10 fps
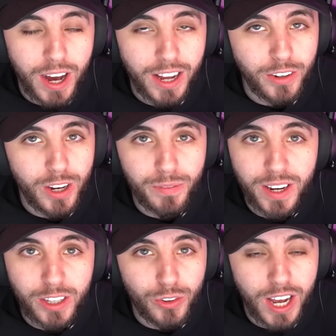I don't know if
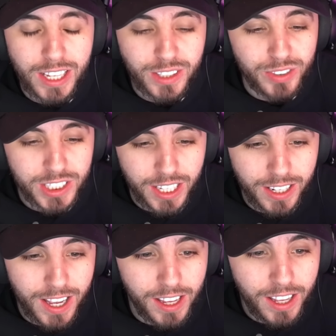any of you guys have
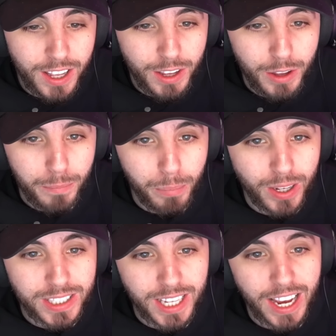seen it, but
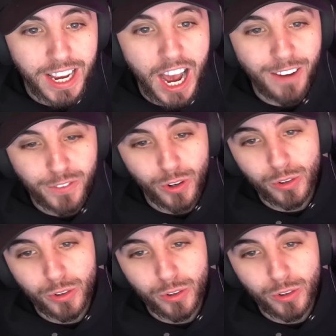it's like after